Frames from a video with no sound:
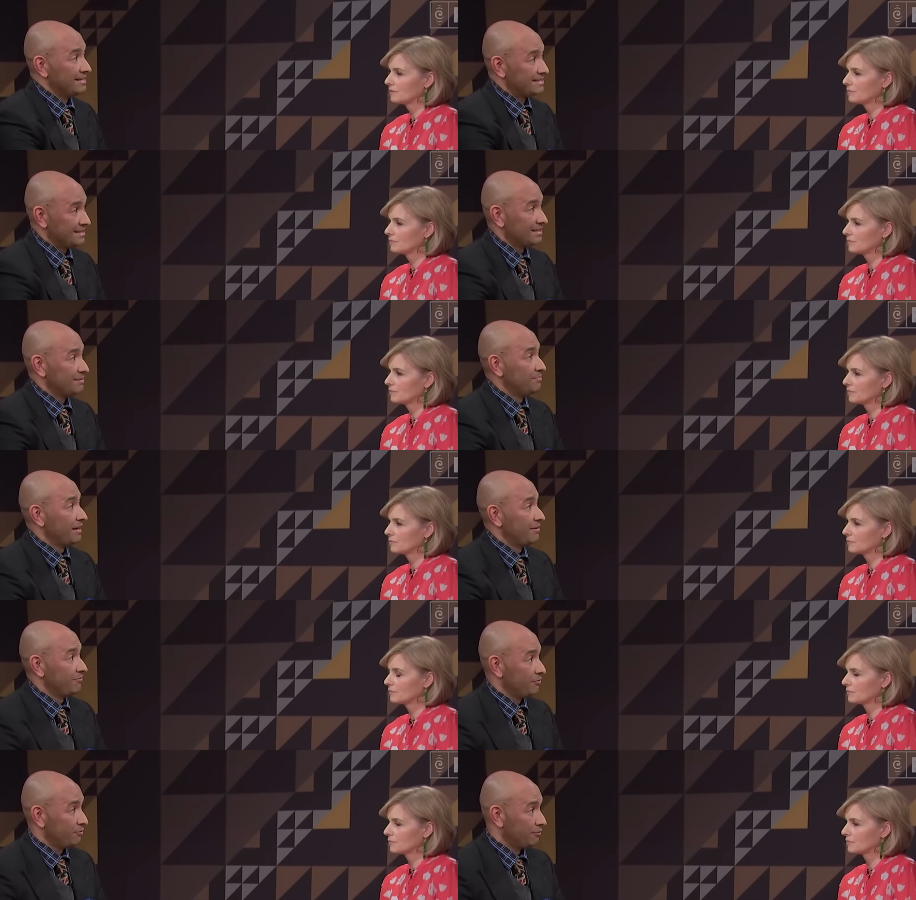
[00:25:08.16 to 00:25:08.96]
Speaker 1: and sent it
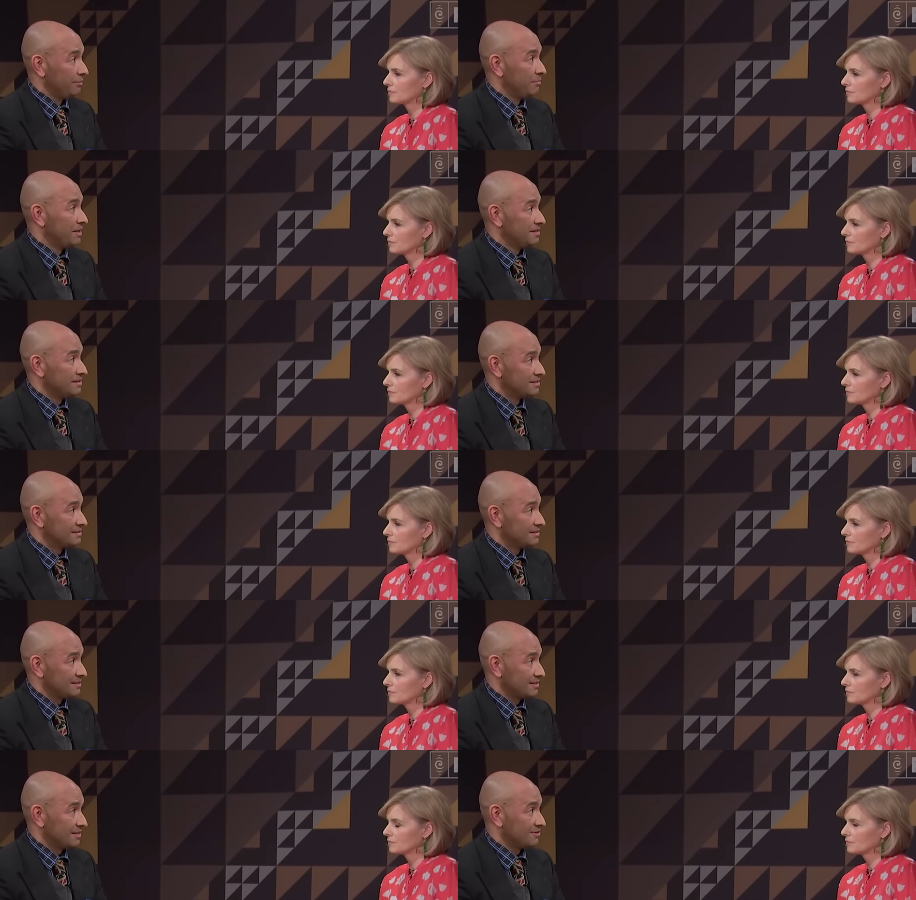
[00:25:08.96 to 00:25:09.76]
back for remedies
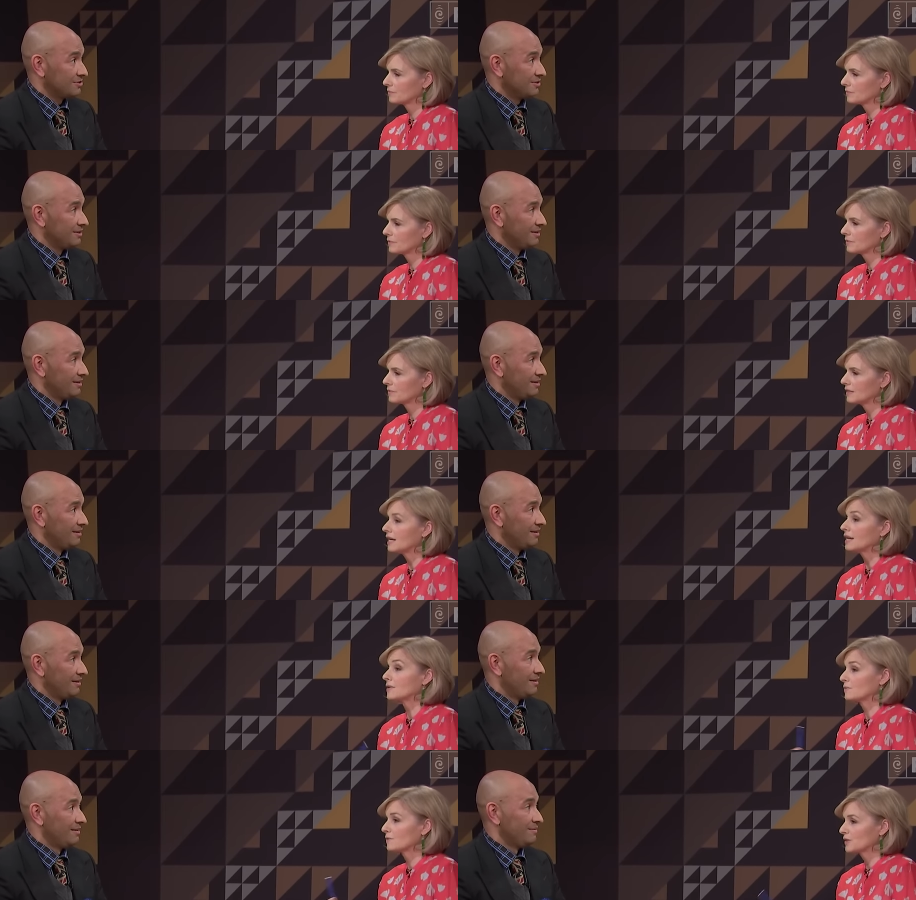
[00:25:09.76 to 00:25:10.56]
discussion.
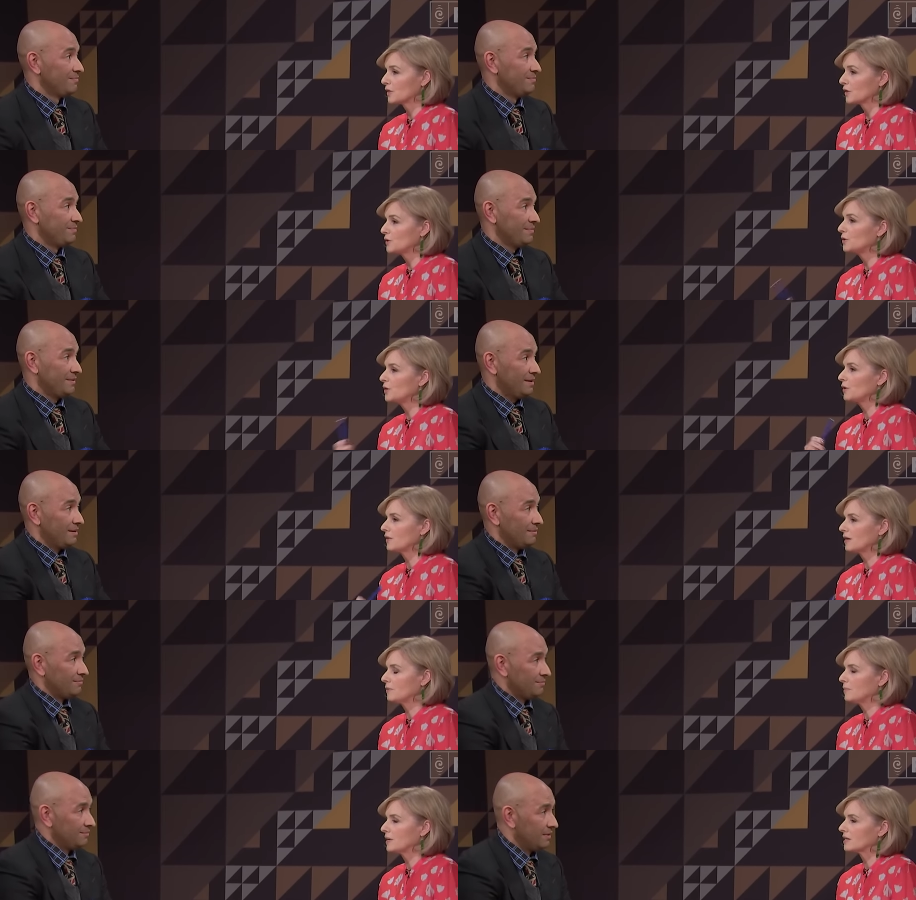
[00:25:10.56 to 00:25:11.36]
Speaker 2: Yeah, so you know
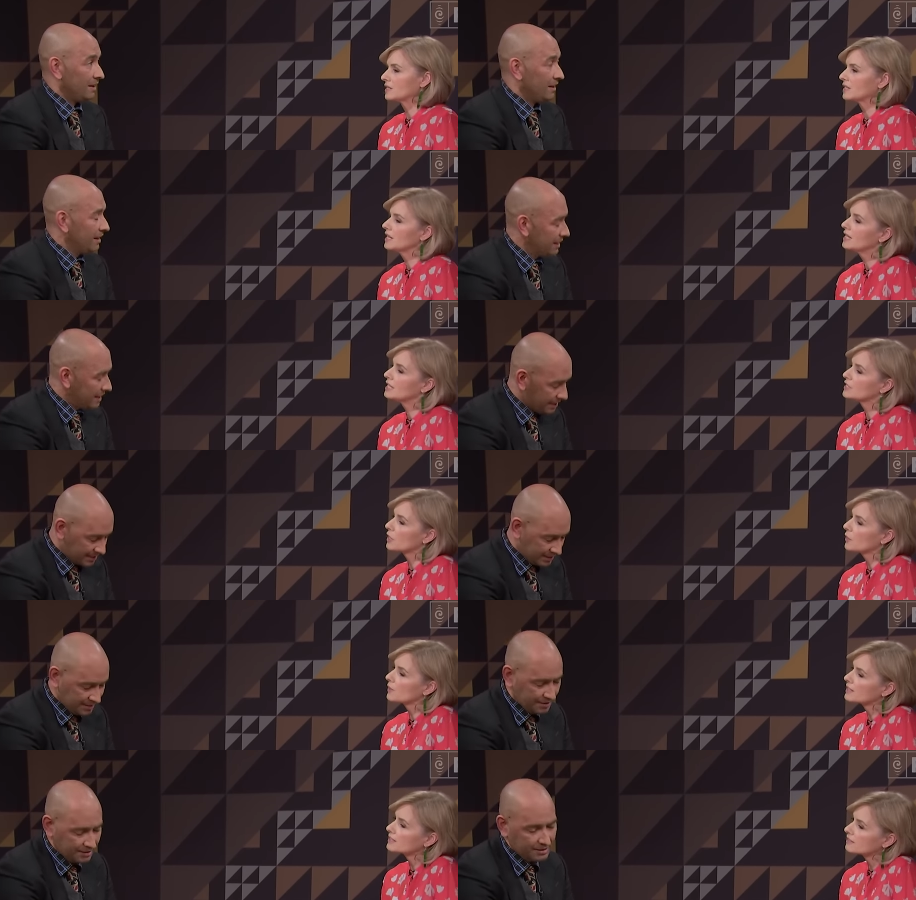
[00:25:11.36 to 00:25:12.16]
yeah. that much.
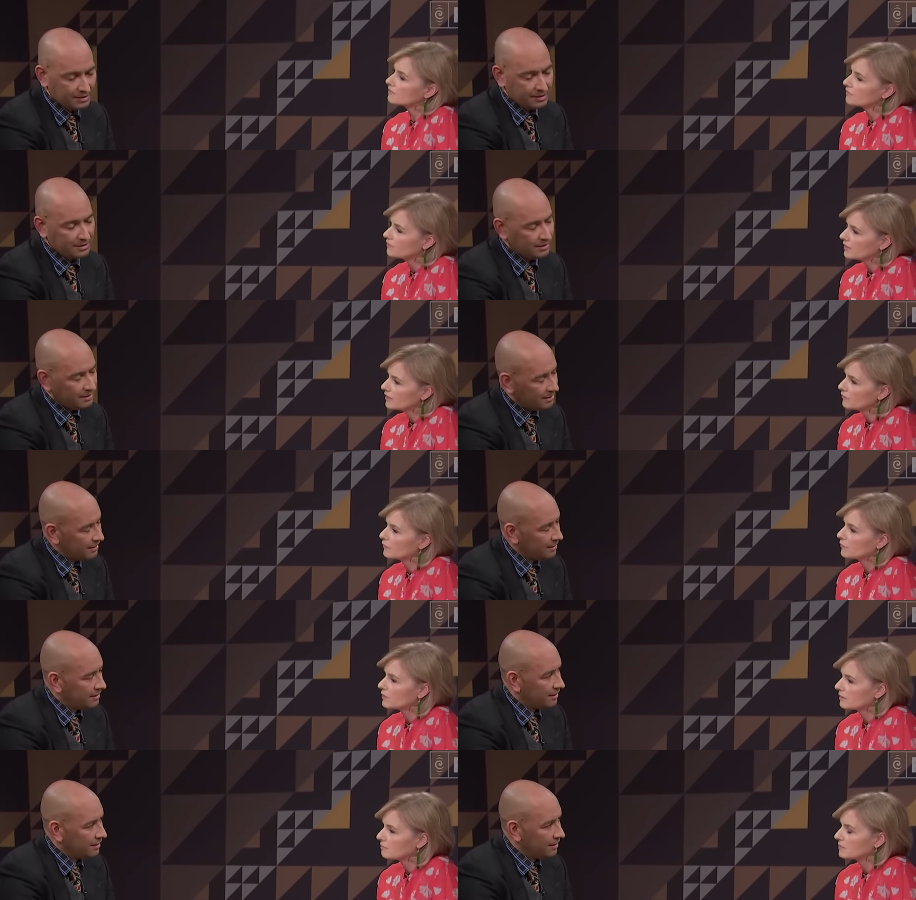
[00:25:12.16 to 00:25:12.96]
Yes. So is it fair
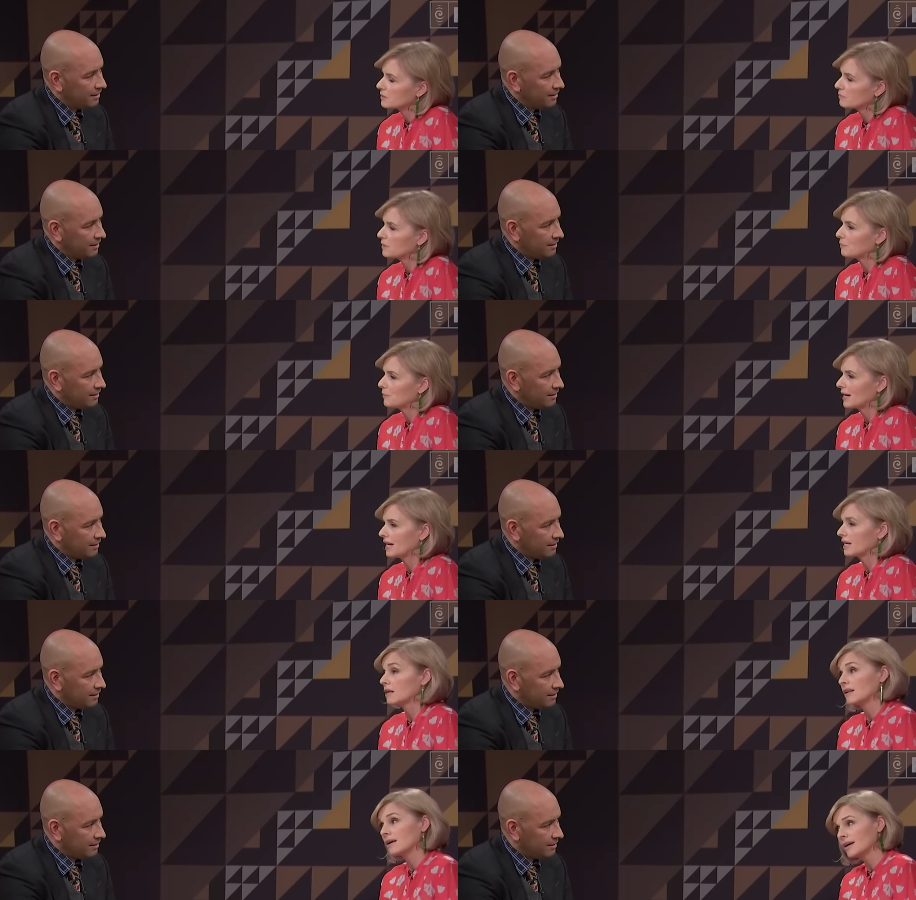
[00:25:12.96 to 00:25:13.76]
for them to be
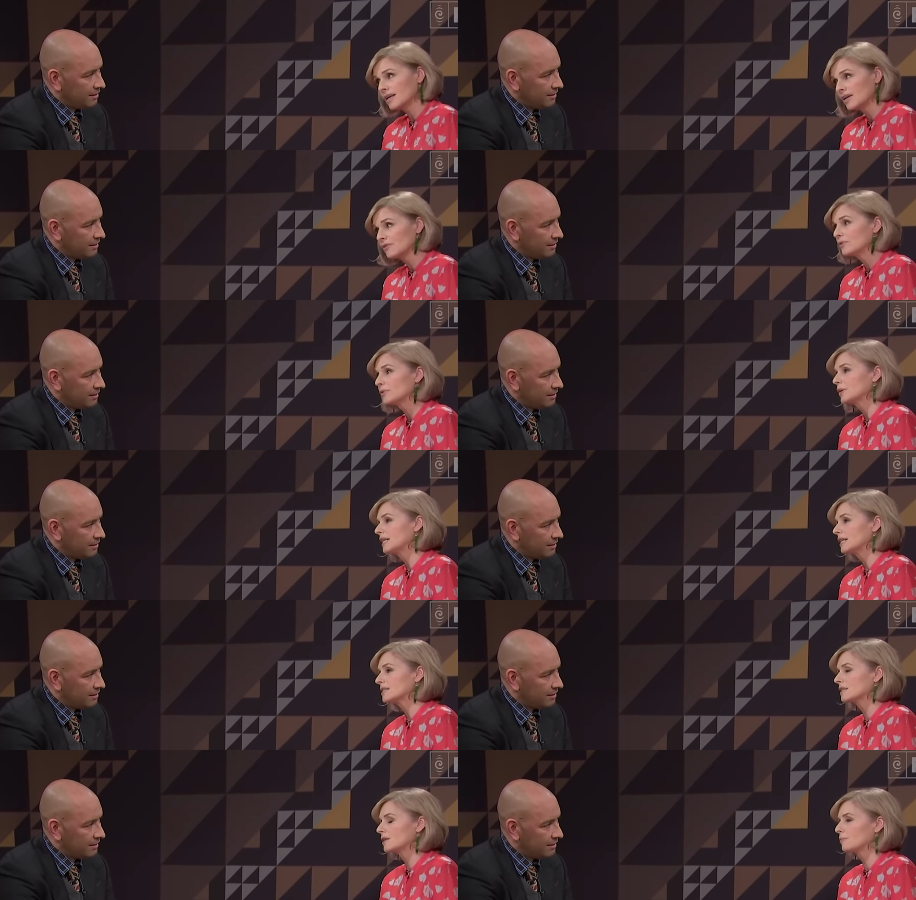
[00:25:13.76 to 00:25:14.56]
paid, like everyone
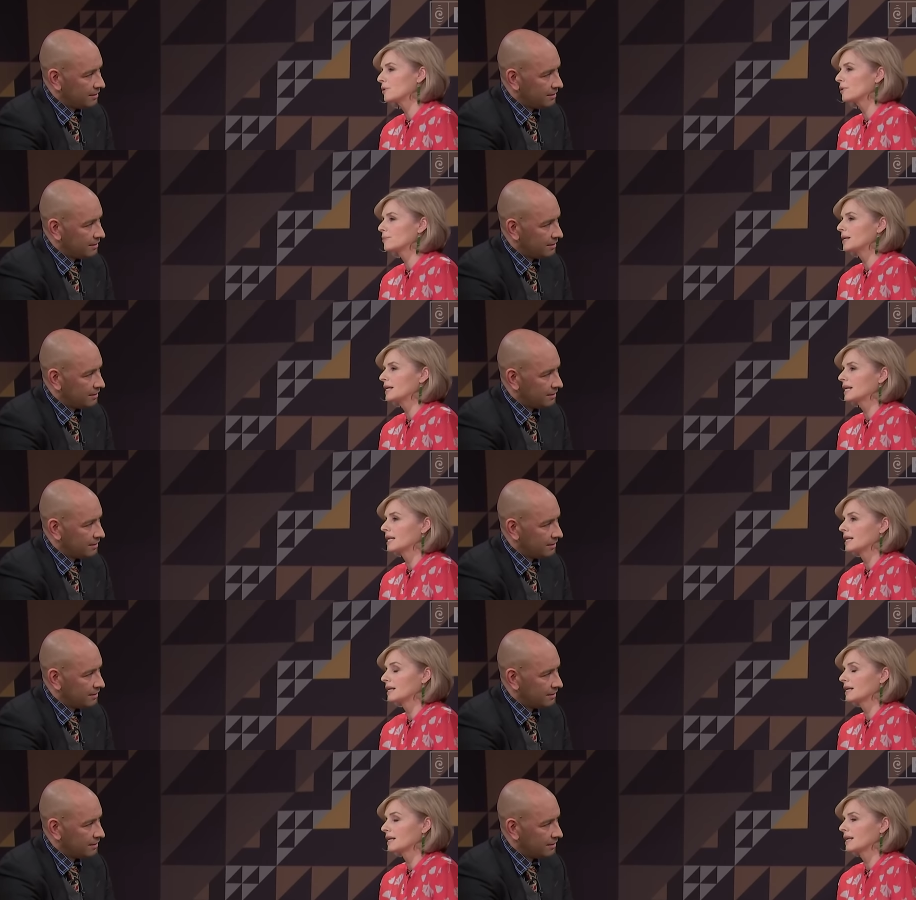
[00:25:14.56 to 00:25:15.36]
else in a property
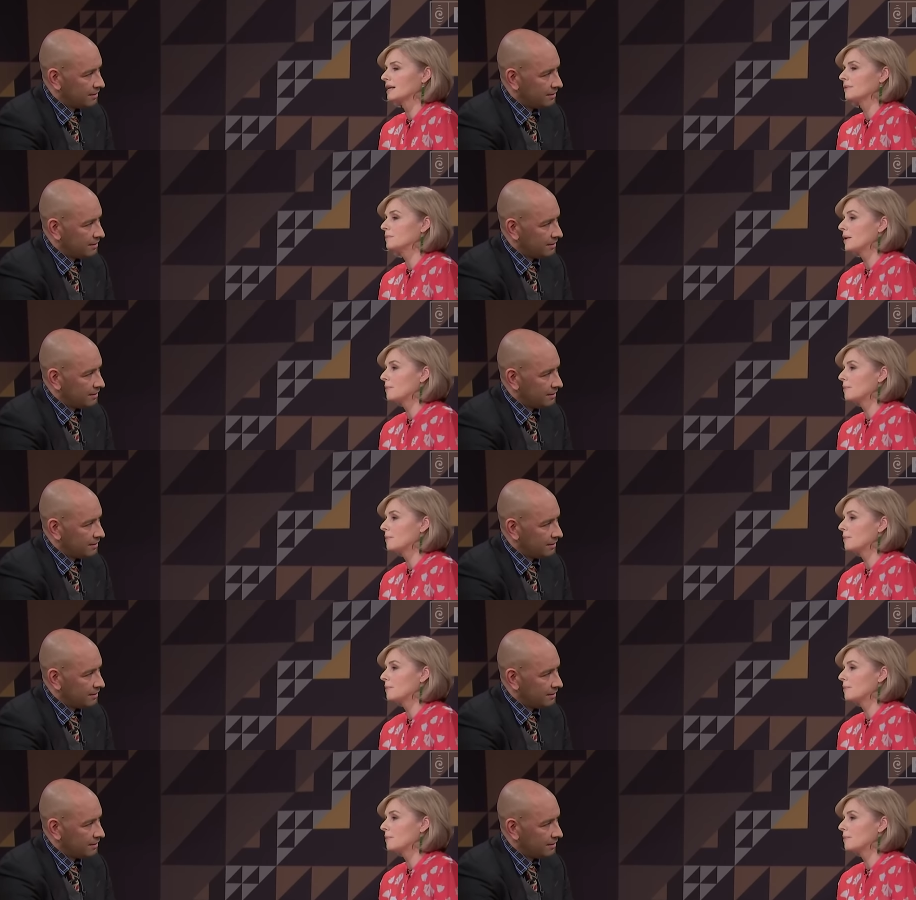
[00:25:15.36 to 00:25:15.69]
cl claim,